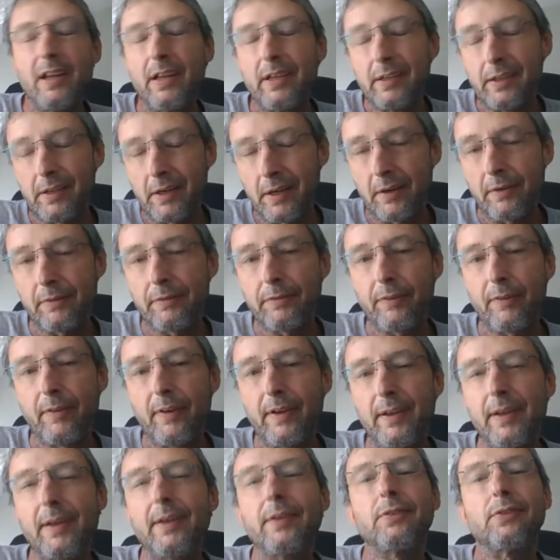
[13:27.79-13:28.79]
Now if
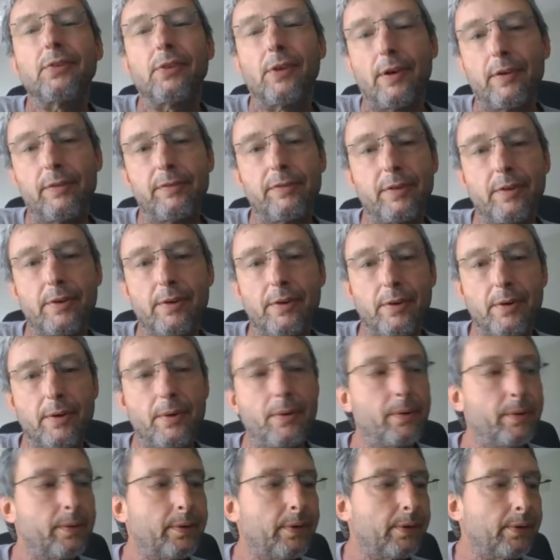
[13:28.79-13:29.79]
it's off and you're
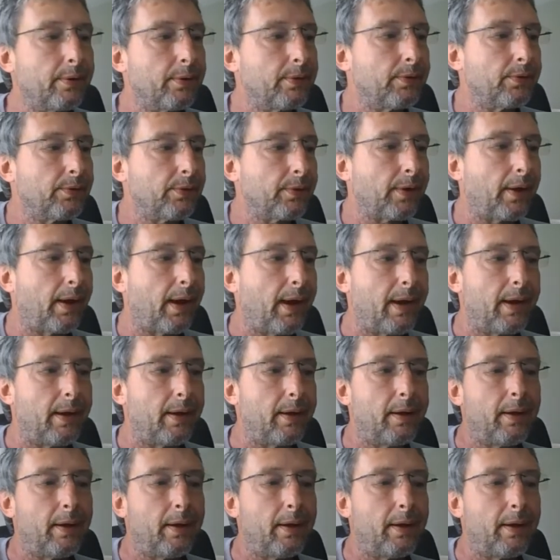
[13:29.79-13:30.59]
going into scan,